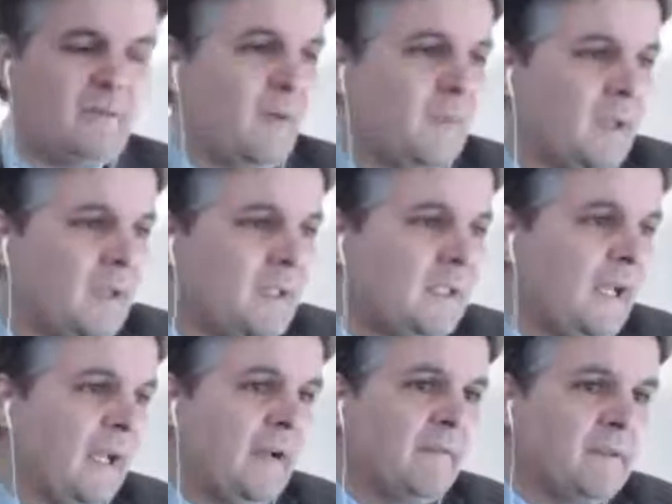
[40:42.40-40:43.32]
only
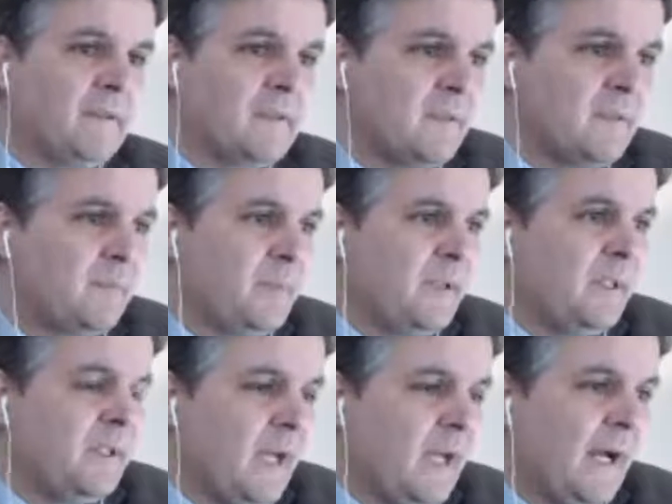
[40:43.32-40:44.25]
formula that I have is the
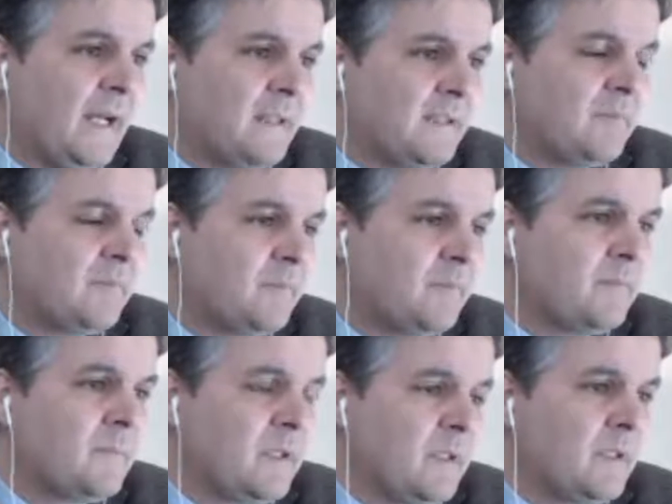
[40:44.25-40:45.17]
p hat
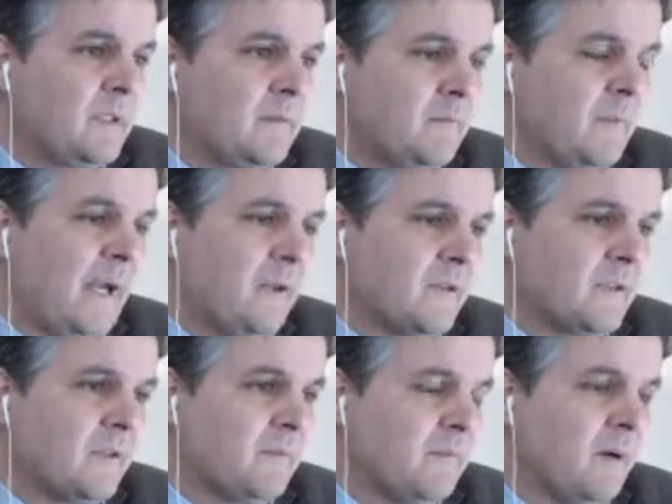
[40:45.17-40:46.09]

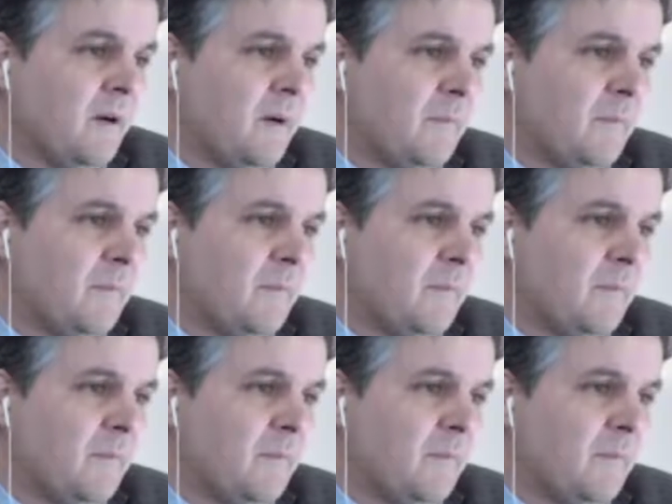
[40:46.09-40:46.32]
minus